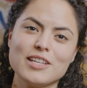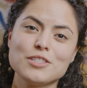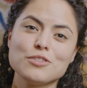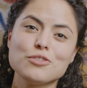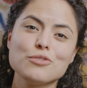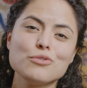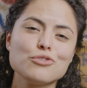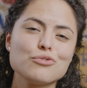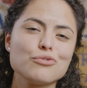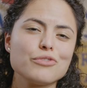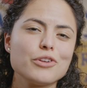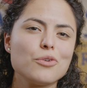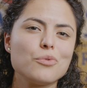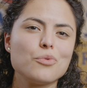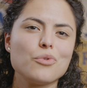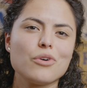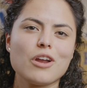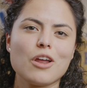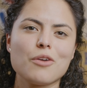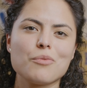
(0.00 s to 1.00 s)
it's usually a
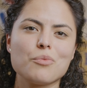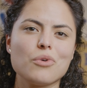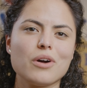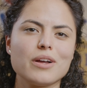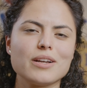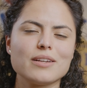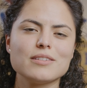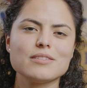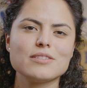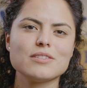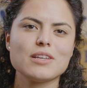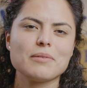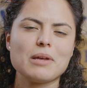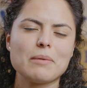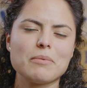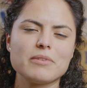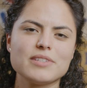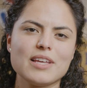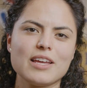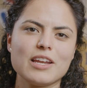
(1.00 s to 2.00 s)
one-on-one type
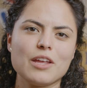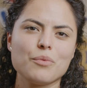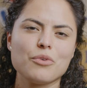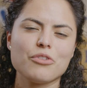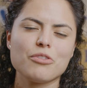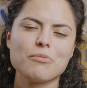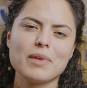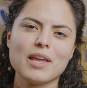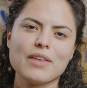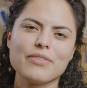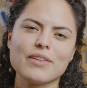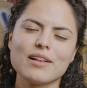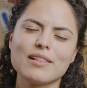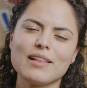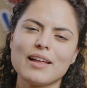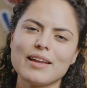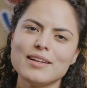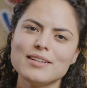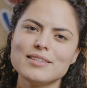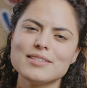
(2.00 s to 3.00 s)
of setting with me and the
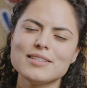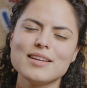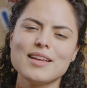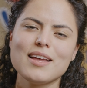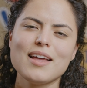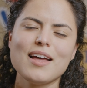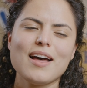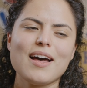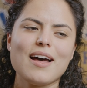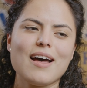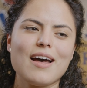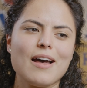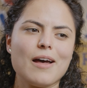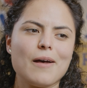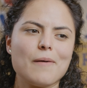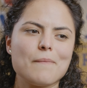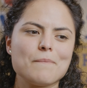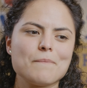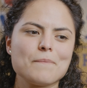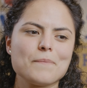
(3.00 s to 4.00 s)
client.
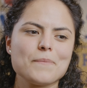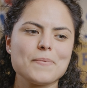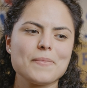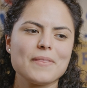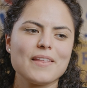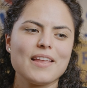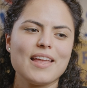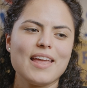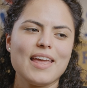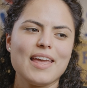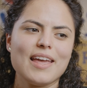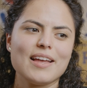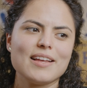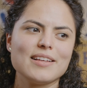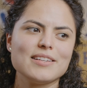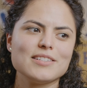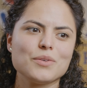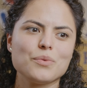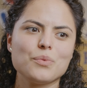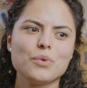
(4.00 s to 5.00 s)

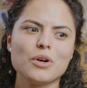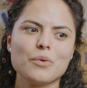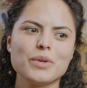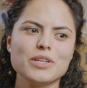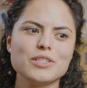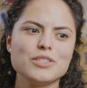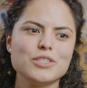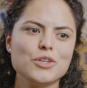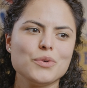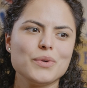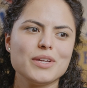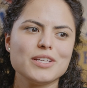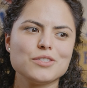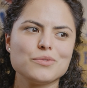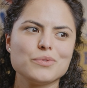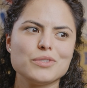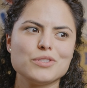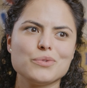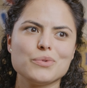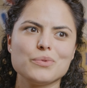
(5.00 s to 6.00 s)
And what we do is
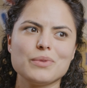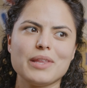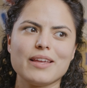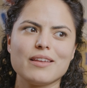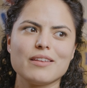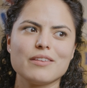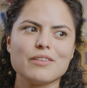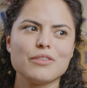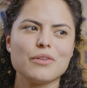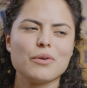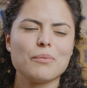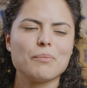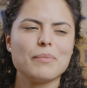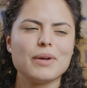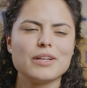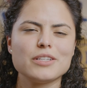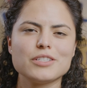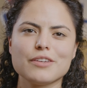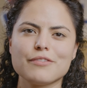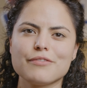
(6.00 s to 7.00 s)
we do like a
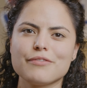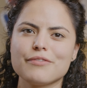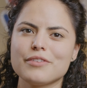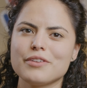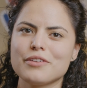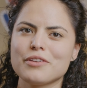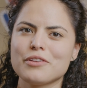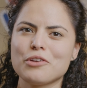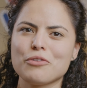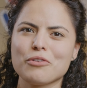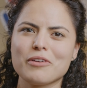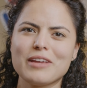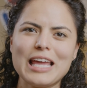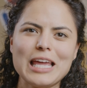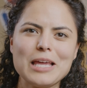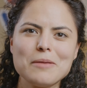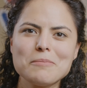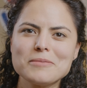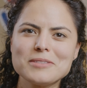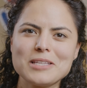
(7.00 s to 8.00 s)
bunch of little
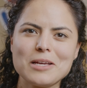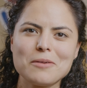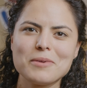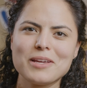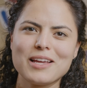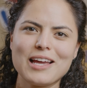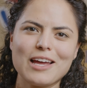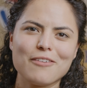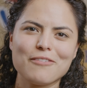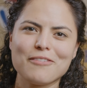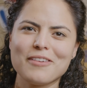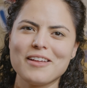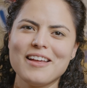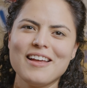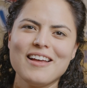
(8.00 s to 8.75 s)
games that we kind of